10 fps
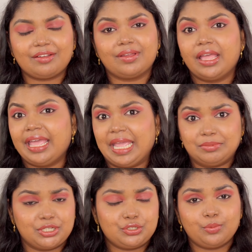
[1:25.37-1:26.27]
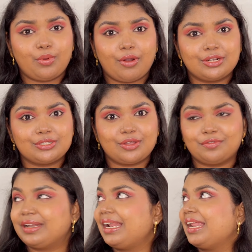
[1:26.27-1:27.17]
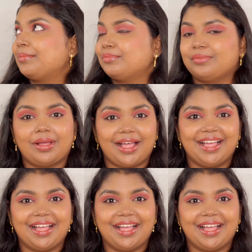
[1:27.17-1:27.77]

I've emptied 2 bottles of it, and I'm